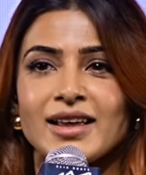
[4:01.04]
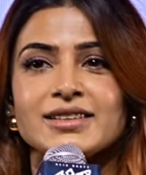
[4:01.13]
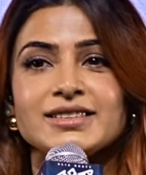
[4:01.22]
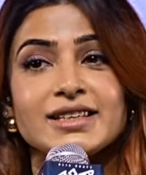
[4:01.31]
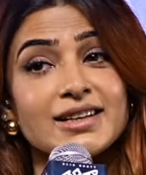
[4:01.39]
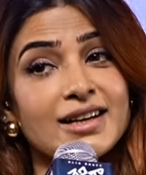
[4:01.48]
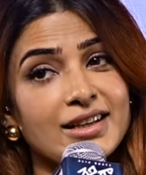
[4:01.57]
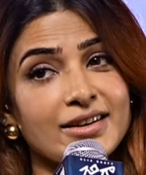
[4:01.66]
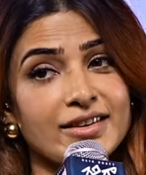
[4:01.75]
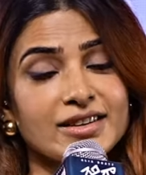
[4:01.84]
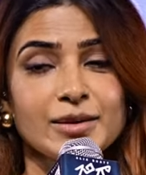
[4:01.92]
Jigra
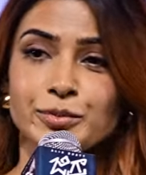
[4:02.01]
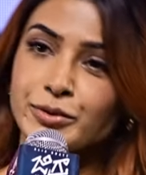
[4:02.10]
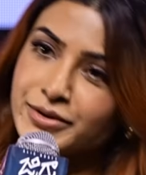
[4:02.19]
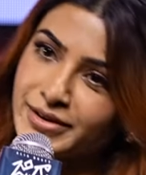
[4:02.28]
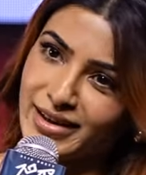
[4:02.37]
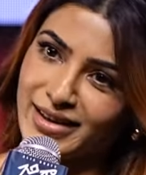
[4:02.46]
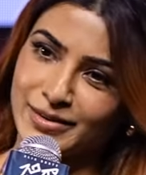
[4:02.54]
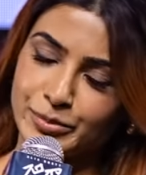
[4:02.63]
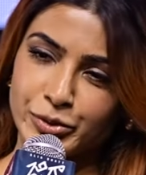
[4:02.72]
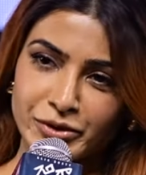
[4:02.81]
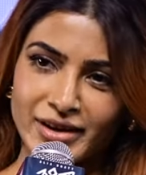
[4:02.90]
tarvata purtiga
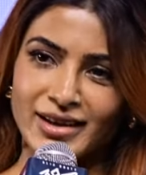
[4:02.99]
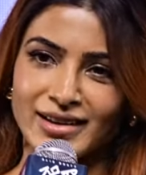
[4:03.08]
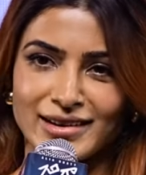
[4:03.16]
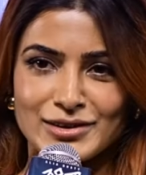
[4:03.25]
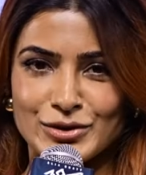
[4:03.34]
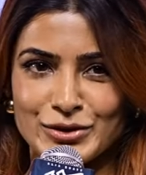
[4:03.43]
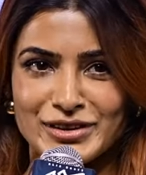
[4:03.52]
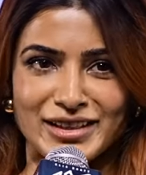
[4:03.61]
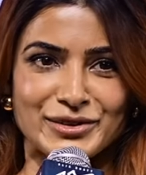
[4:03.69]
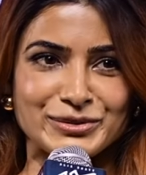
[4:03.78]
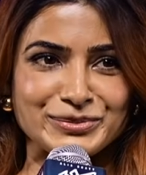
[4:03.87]
purtiga
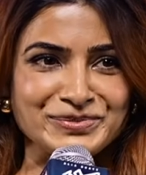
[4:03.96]
telusukuntaru.